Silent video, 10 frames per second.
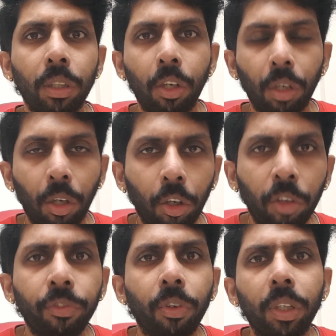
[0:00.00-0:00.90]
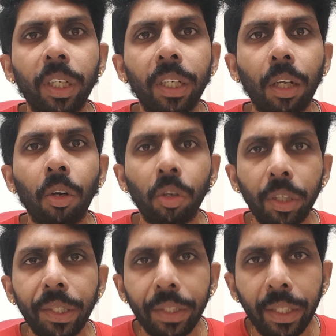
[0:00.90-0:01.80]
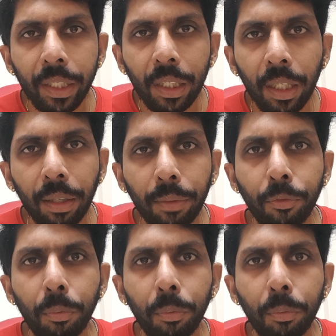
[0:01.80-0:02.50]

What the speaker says: a lot of content are already there in the